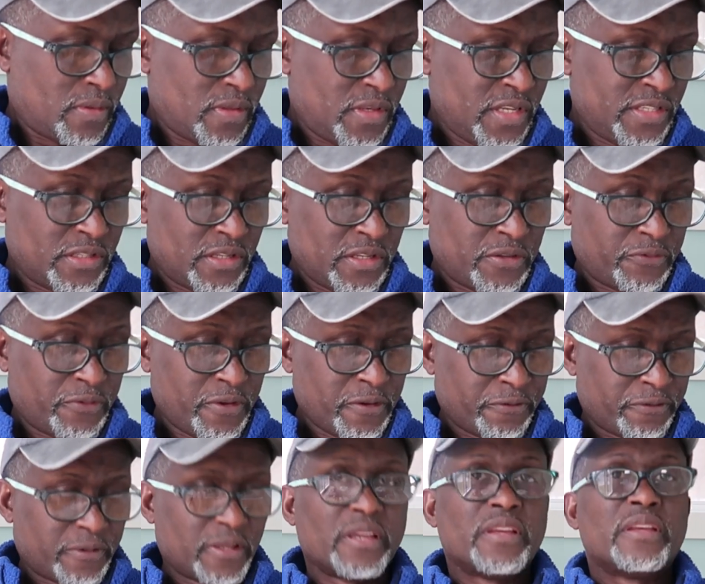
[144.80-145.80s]
he's on his
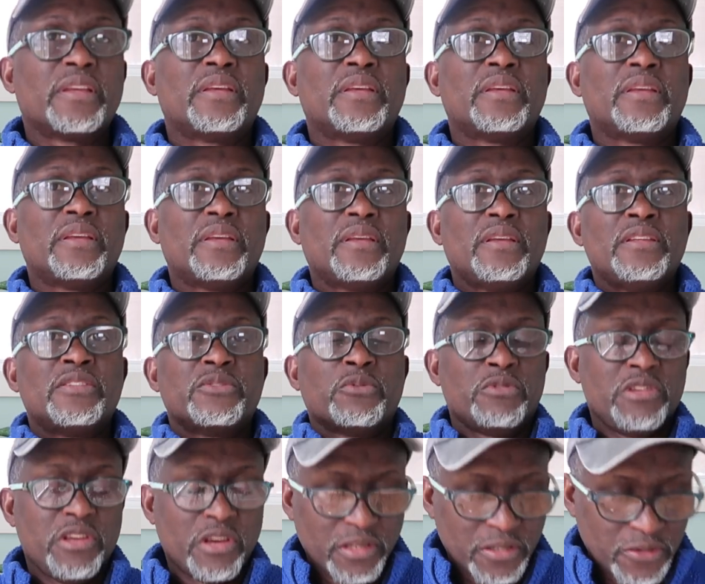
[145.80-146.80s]
5th. He's
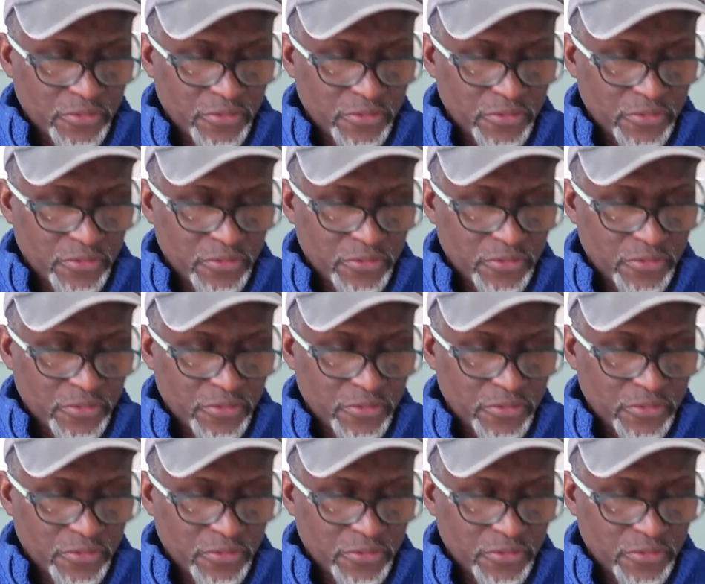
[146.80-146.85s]
only on